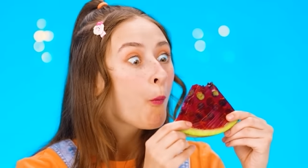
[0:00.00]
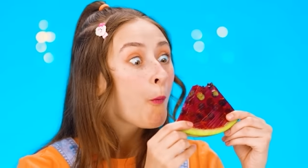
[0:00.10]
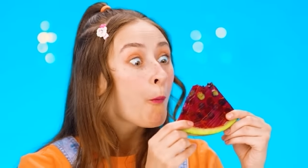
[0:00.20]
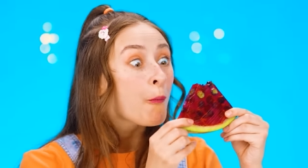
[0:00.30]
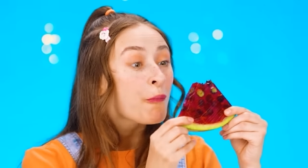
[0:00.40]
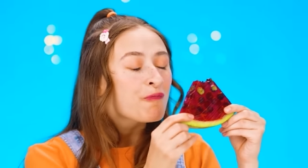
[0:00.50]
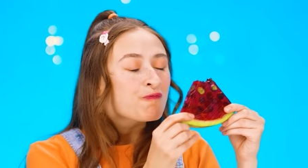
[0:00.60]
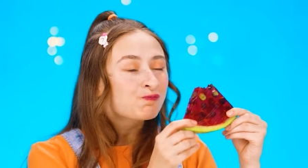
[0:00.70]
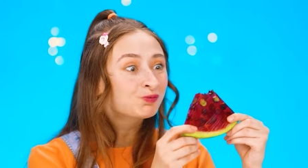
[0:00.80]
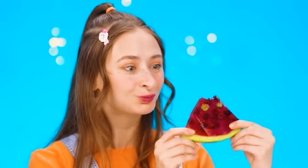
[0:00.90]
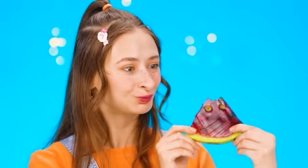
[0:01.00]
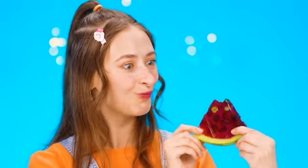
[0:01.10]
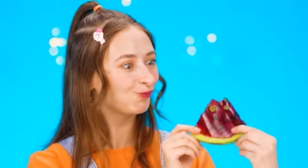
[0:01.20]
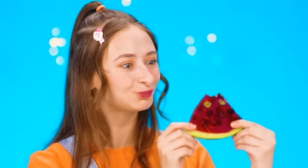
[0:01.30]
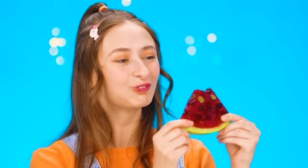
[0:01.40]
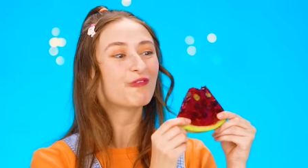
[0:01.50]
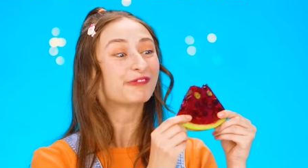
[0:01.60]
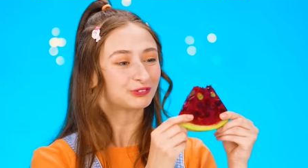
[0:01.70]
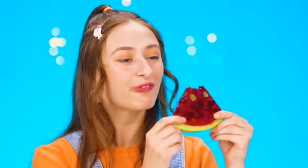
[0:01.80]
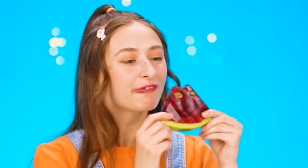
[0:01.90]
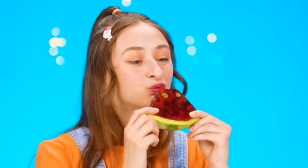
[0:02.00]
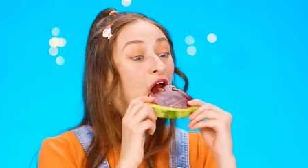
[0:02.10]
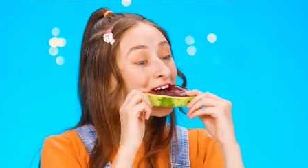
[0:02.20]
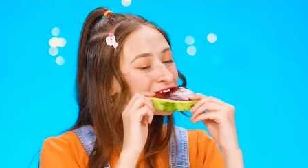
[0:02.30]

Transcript: It's delicious!